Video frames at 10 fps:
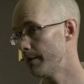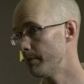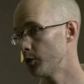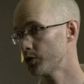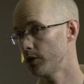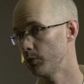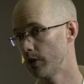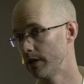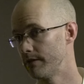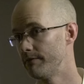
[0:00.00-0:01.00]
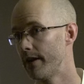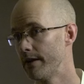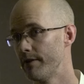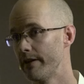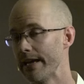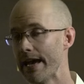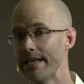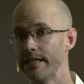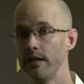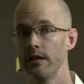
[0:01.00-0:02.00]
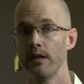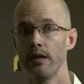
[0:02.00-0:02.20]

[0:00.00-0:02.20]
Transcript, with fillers: emotional world and very, very heady.